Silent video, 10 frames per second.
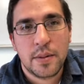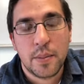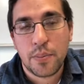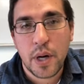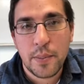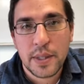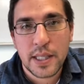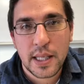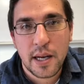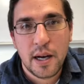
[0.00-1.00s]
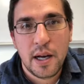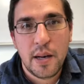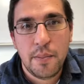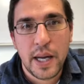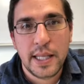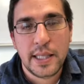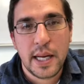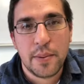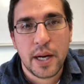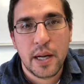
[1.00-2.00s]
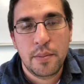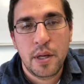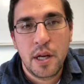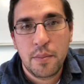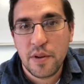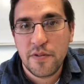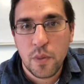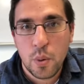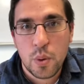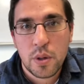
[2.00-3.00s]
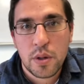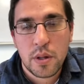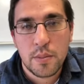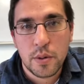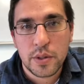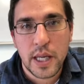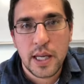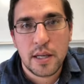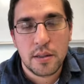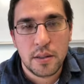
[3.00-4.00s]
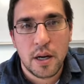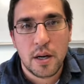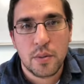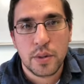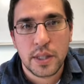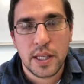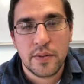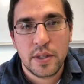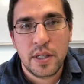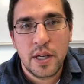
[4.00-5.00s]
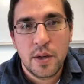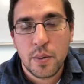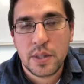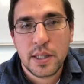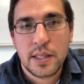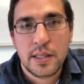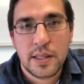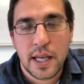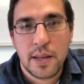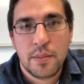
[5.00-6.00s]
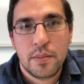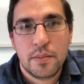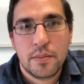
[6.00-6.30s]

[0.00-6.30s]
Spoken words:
the promise that God made to Abraham before the Mosaic law was given, was this same